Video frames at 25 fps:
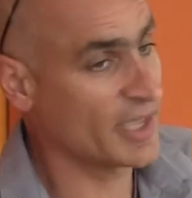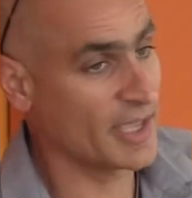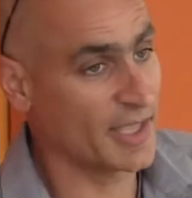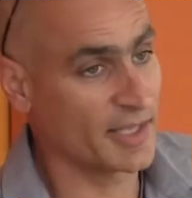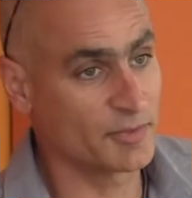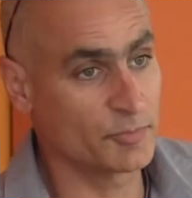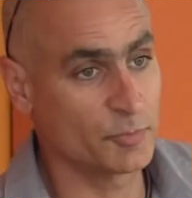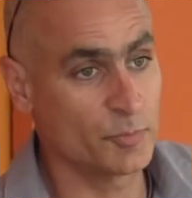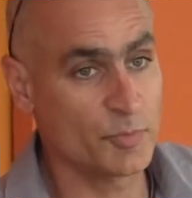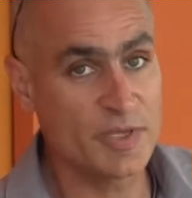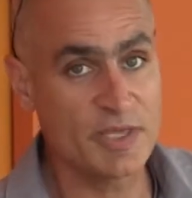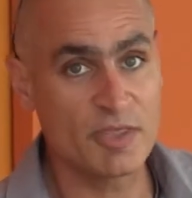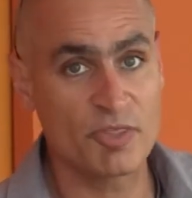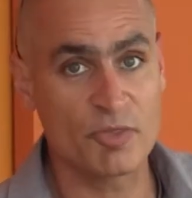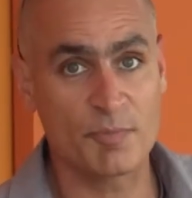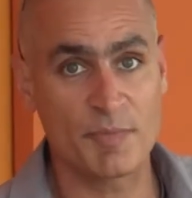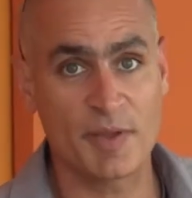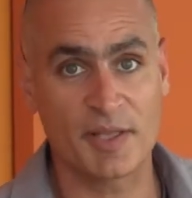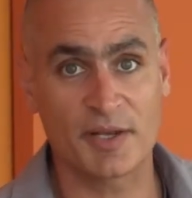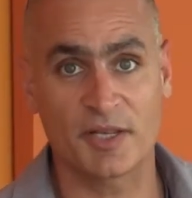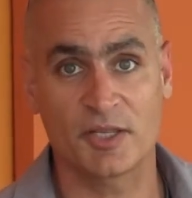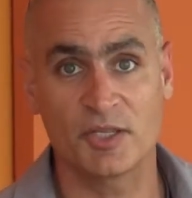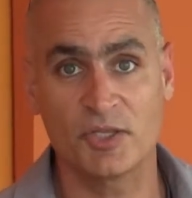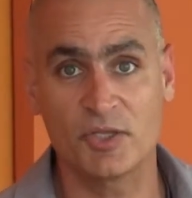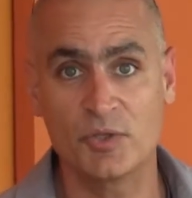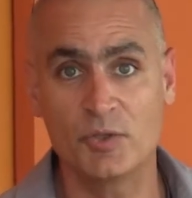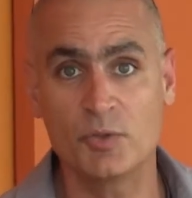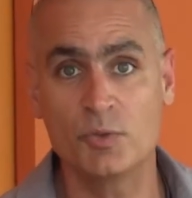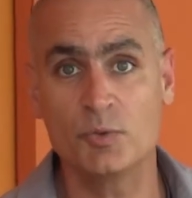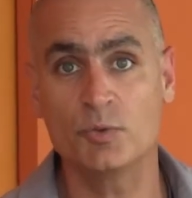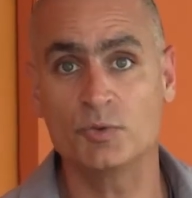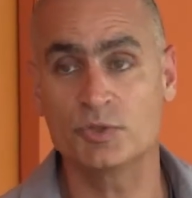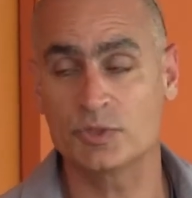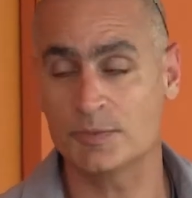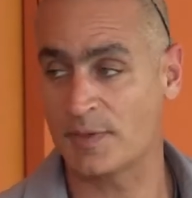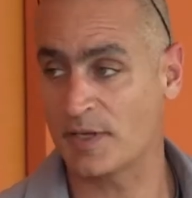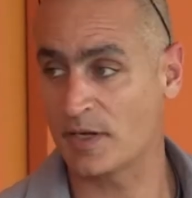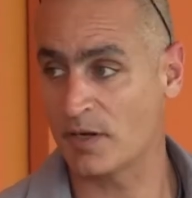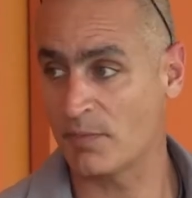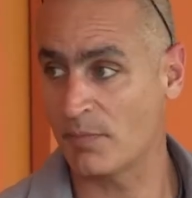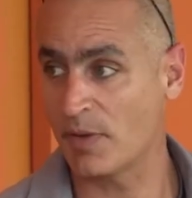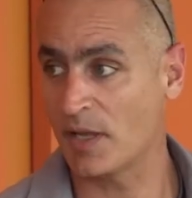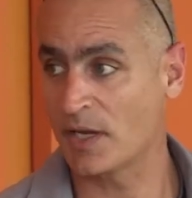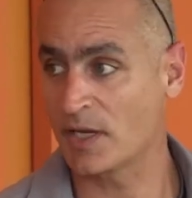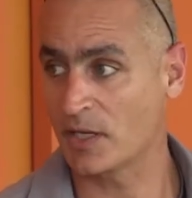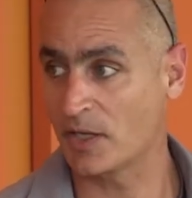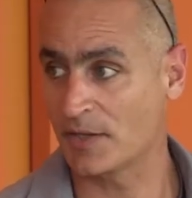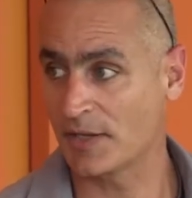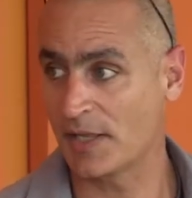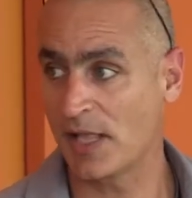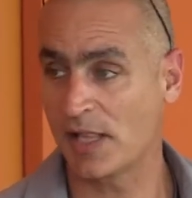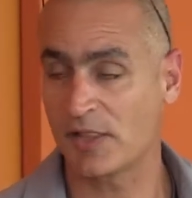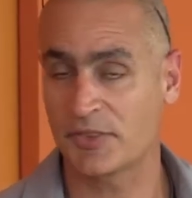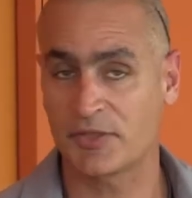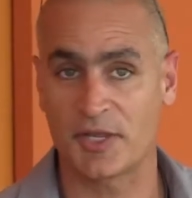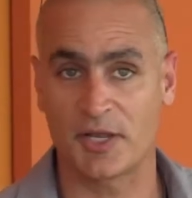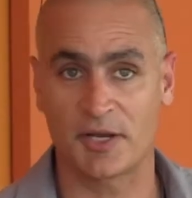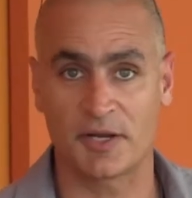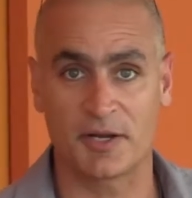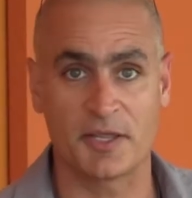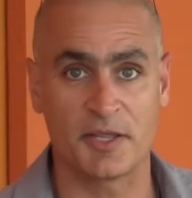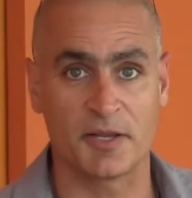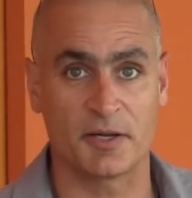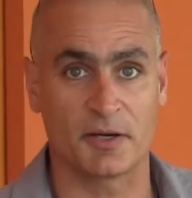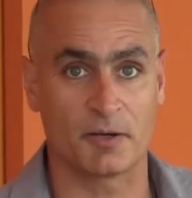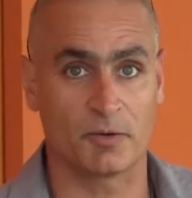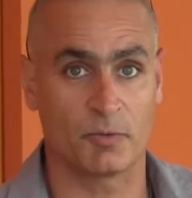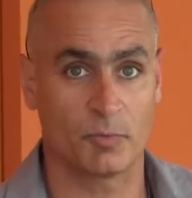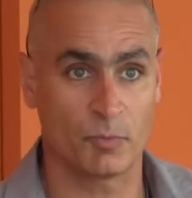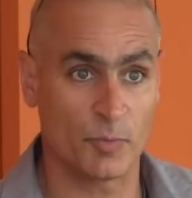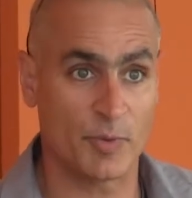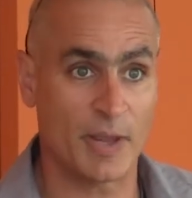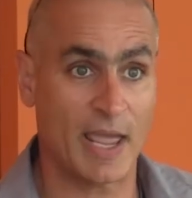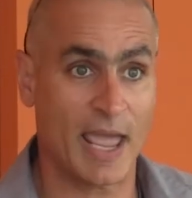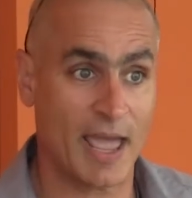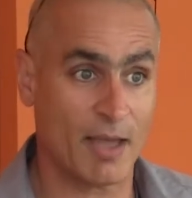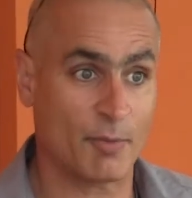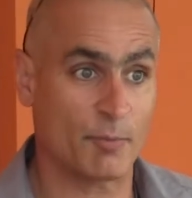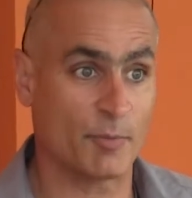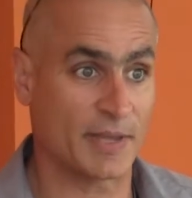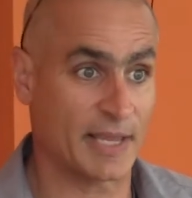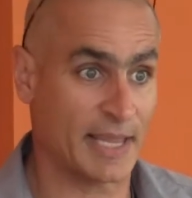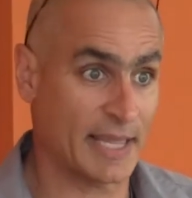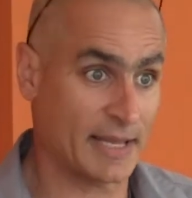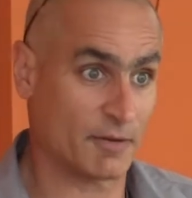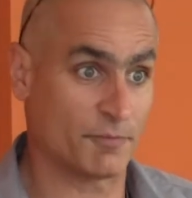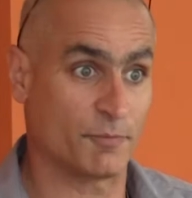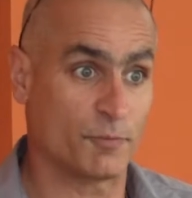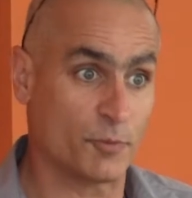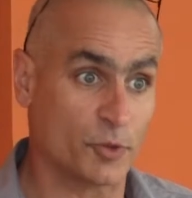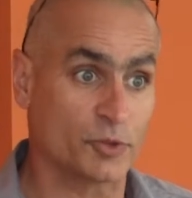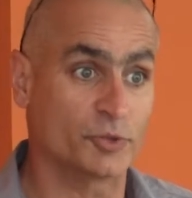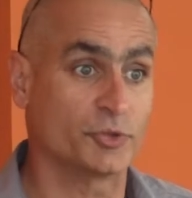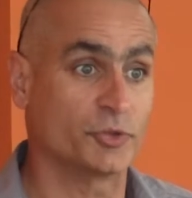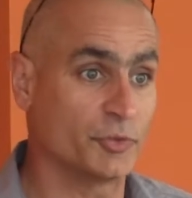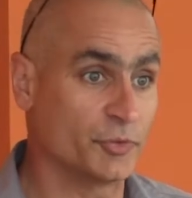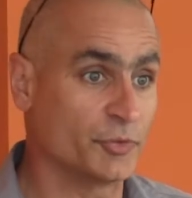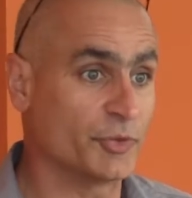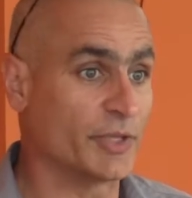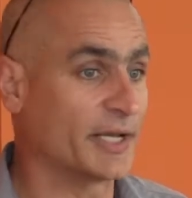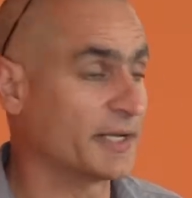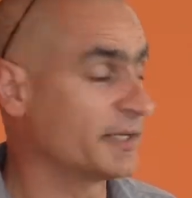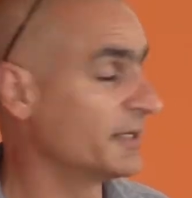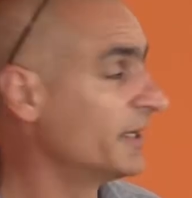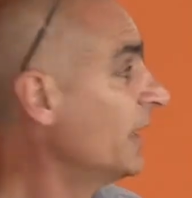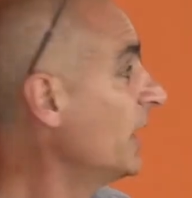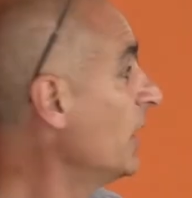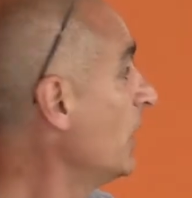that we spend a huge amount of money on healthcare here. We can afford to do that,